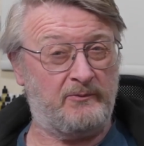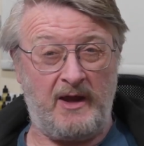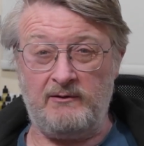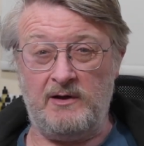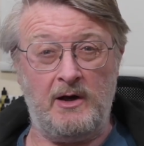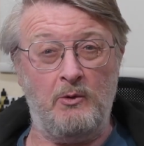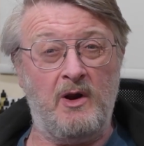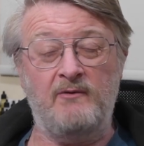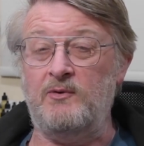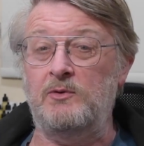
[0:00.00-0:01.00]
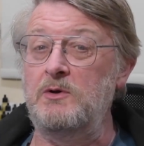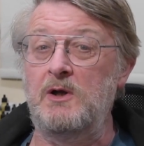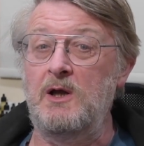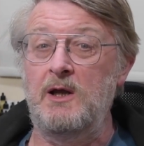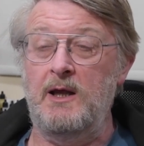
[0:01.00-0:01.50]
down at low level,
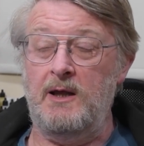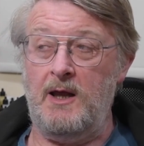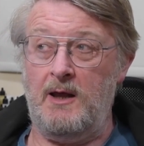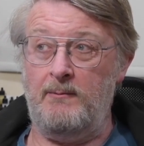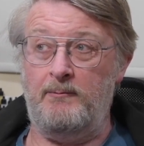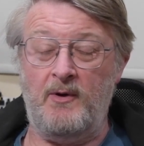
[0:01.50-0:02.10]
um,